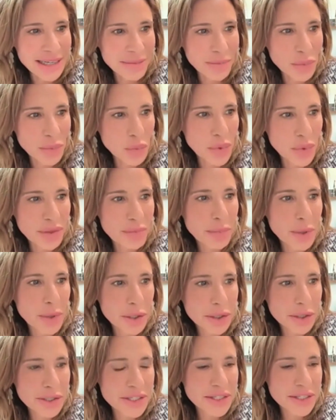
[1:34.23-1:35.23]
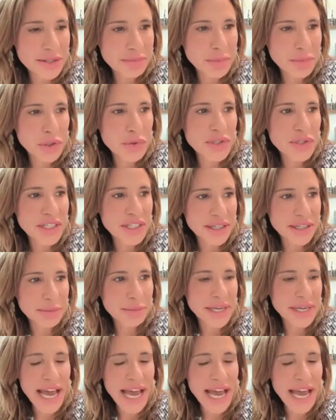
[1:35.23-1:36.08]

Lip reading: with books, museum,